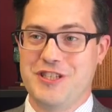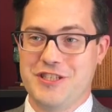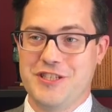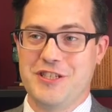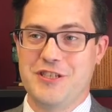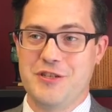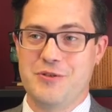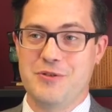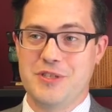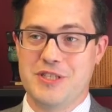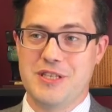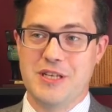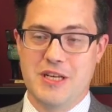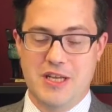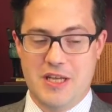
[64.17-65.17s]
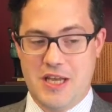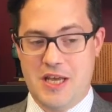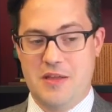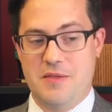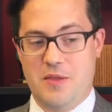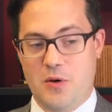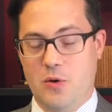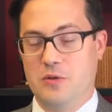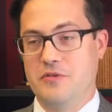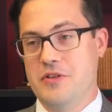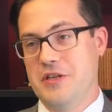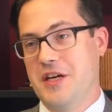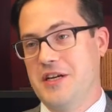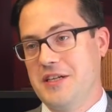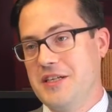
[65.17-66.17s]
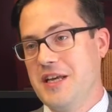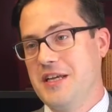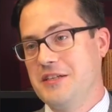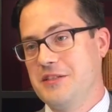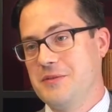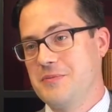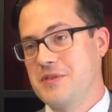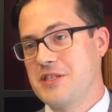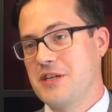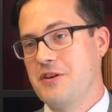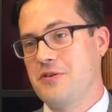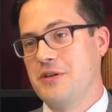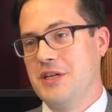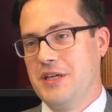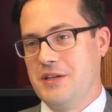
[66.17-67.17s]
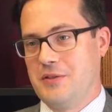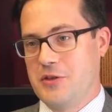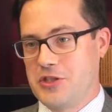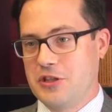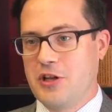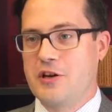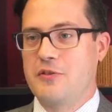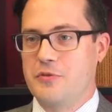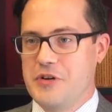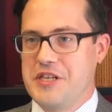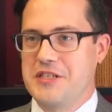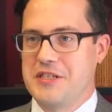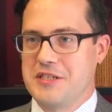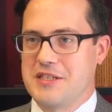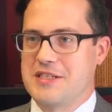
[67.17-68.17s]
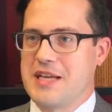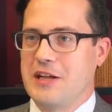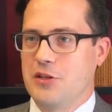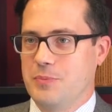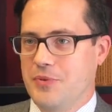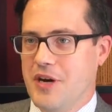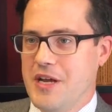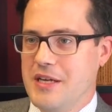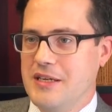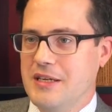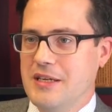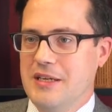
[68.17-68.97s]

Institutes in the whole of the United Kingdom. So there's a lot of reason to celebrate.